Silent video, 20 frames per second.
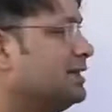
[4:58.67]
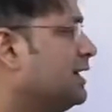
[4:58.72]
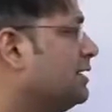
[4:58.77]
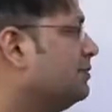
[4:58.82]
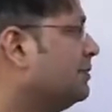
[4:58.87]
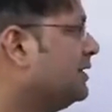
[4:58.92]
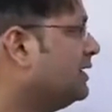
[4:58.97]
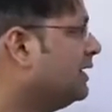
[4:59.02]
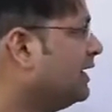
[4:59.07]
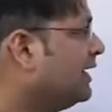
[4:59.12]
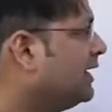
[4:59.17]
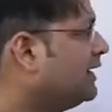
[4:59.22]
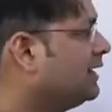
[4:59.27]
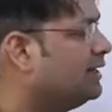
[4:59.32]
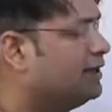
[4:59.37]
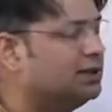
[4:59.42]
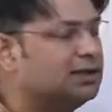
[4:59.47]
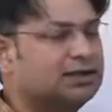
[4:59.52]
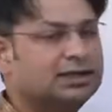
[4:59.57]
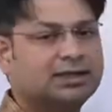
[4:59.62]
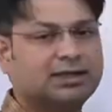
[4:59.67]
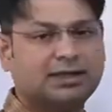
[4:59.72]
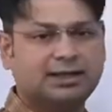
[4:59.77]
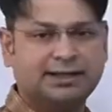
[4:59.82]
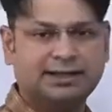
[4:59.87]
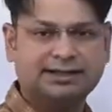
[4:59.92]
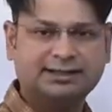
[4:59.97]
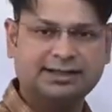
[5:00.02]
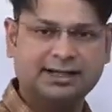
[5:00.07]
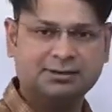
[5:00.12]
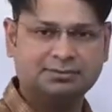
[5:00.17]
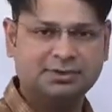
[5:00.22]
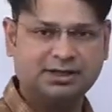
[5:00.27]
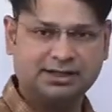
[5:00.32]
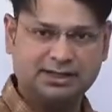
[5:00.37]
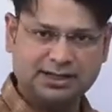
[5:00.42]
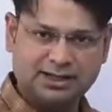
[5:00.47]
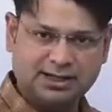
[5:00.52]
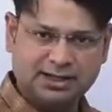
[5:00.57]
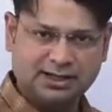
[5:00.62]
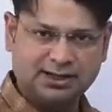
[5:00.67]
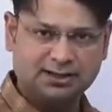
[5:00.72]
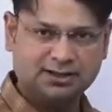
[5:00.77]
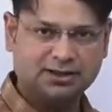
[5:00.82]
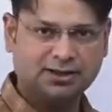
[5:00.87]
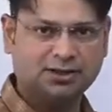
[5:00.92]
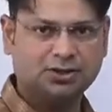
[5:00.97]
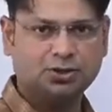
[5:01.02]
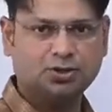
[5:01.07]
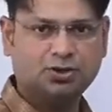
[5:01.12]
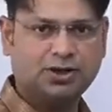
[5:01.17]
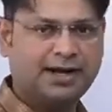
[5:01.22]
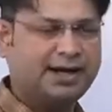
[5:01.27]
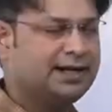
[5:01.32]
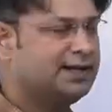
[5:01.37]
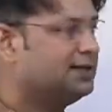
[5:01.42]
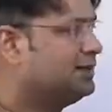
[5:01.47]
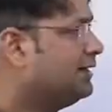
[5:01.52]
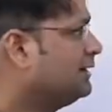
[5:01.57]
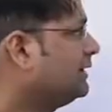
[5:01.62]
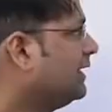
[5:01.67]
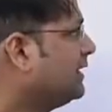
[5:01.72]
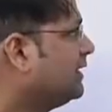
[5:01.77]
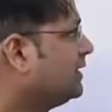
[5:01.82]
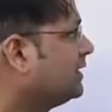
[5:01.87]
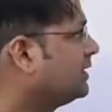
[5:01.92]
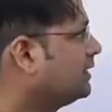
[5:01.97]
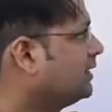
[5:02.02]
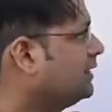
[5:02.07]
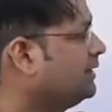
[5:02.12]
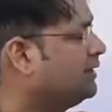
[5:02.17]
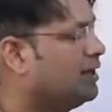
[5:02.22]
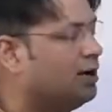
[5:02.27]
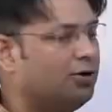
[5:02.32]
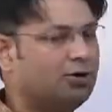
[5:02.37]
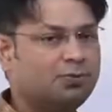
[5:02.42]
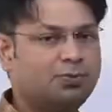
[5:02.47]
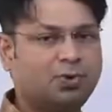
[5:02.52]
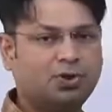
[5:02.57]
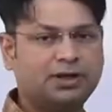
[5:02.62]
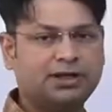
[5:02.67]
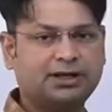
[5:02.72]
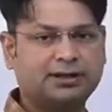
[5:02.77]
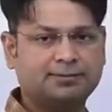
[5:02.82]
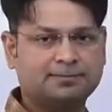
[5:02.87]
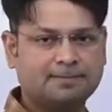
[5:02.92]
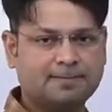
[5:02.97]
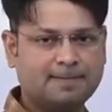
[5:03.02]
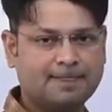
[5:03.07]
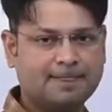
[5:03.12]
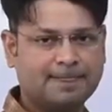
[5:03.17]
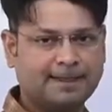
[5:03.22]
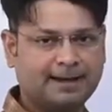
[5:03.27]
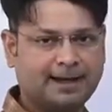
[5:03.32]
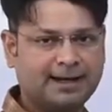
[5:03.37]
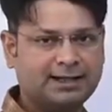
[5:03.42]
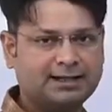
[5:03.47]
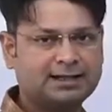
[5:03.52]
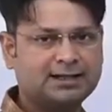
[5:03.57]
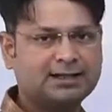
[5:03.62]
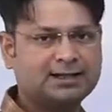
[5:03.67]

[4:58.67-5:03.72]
can be hair, it can be anything that in our body, right?